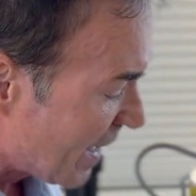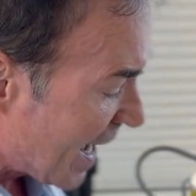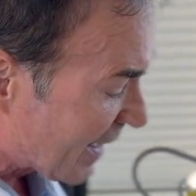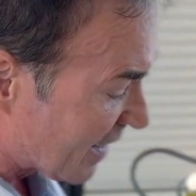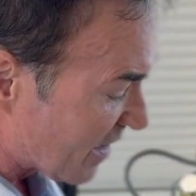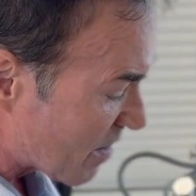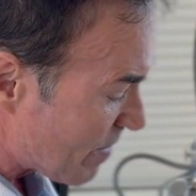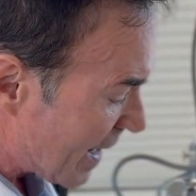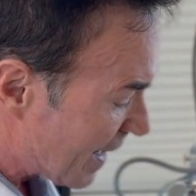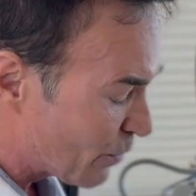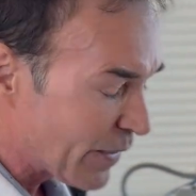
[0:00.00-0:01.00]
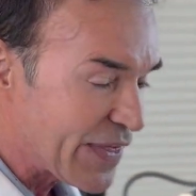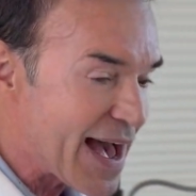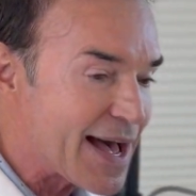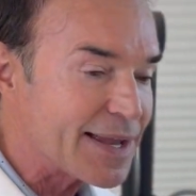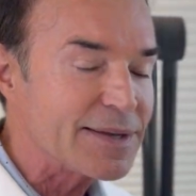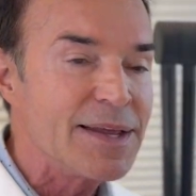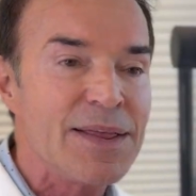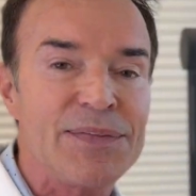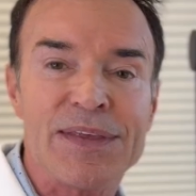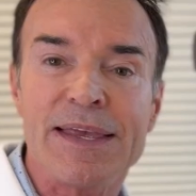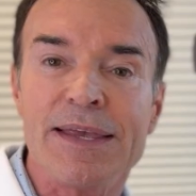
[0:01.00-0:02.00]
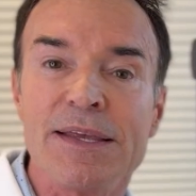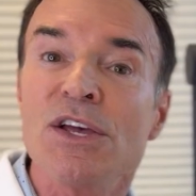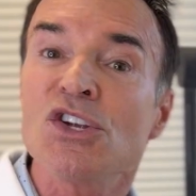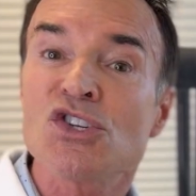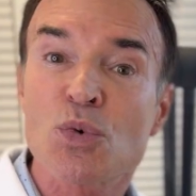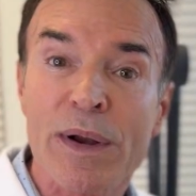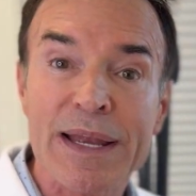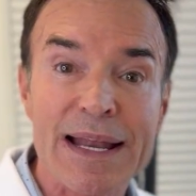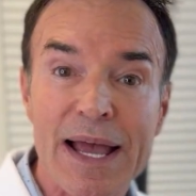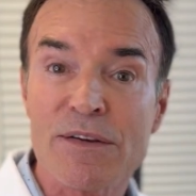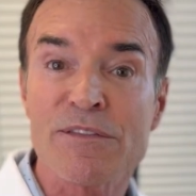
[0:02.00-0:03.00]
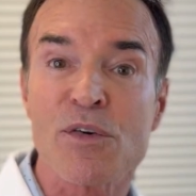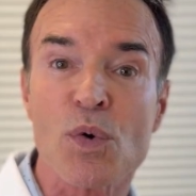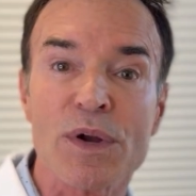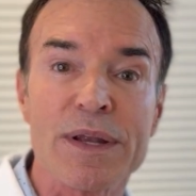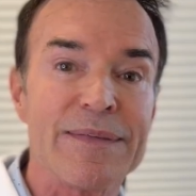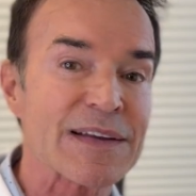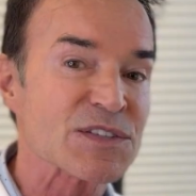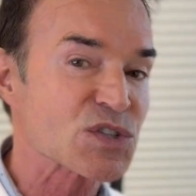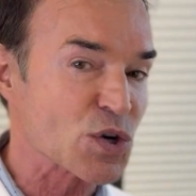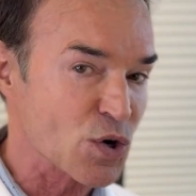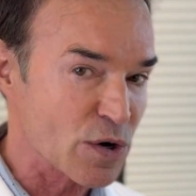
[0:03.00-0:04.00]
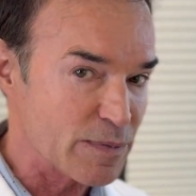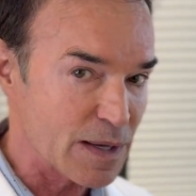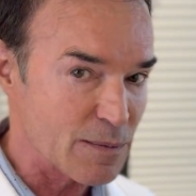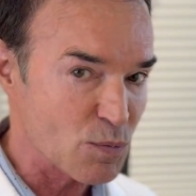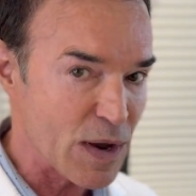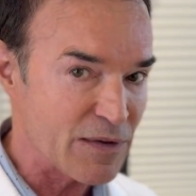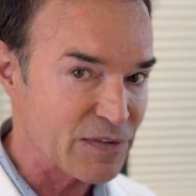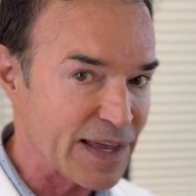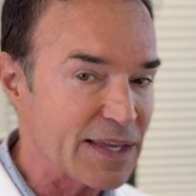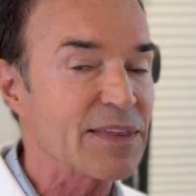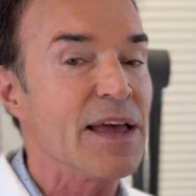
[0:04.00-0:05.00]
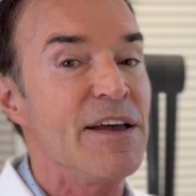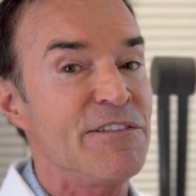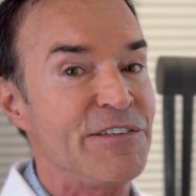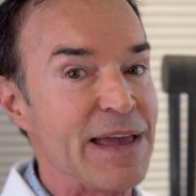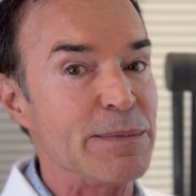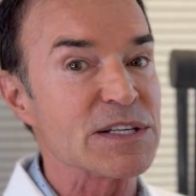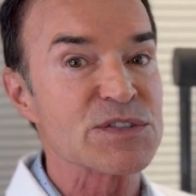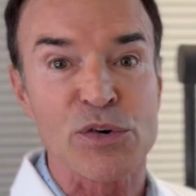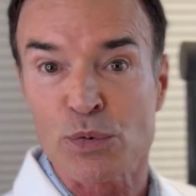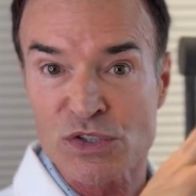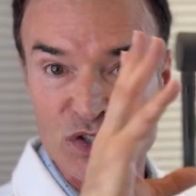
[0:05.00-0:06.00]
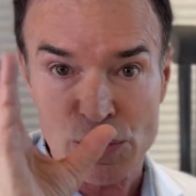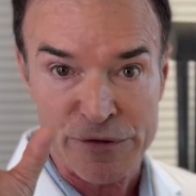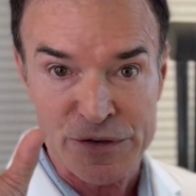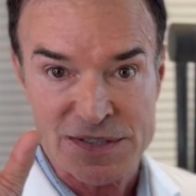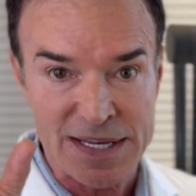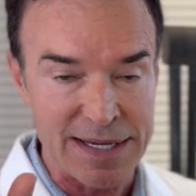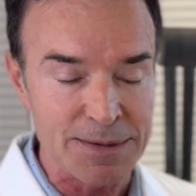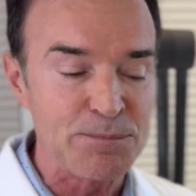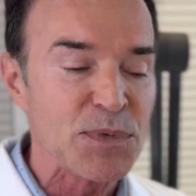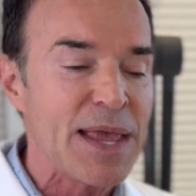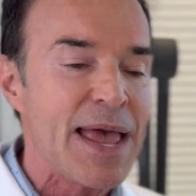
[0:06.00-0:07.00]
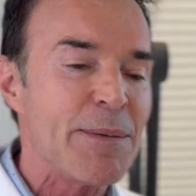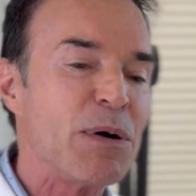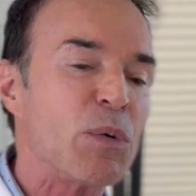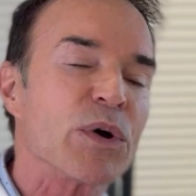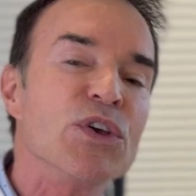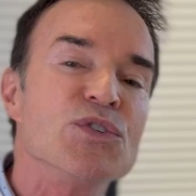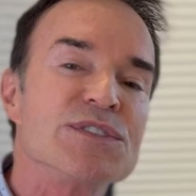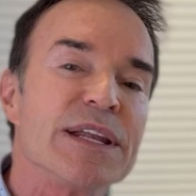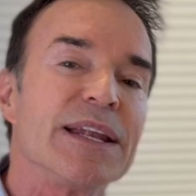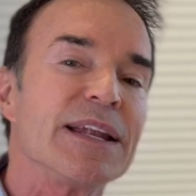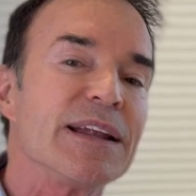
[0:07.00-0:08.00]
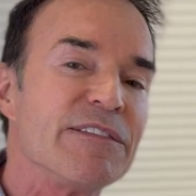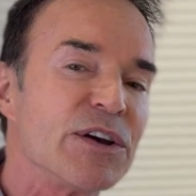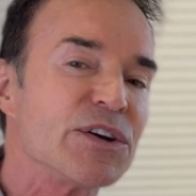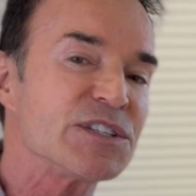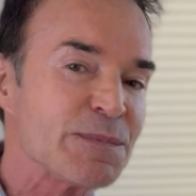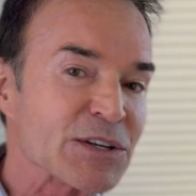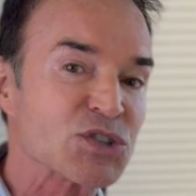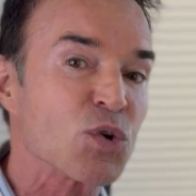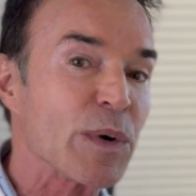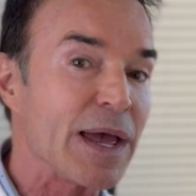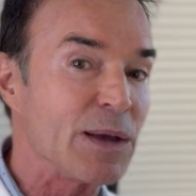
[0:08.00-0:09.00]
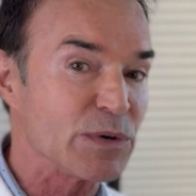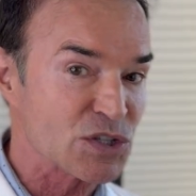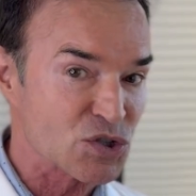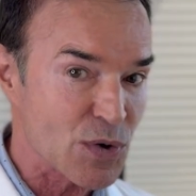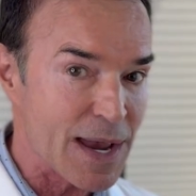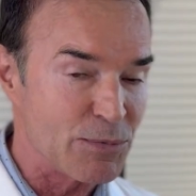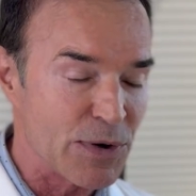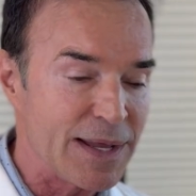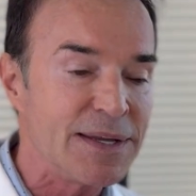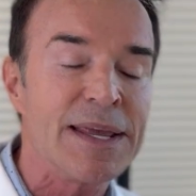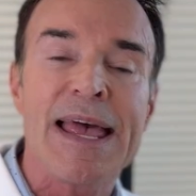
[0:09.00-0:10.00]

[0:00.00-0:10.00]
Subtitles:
I can combine with that the 2940, that's the Erbium wavelength, famous for resurfacing, but we're using it in a very special way with the TriBrid,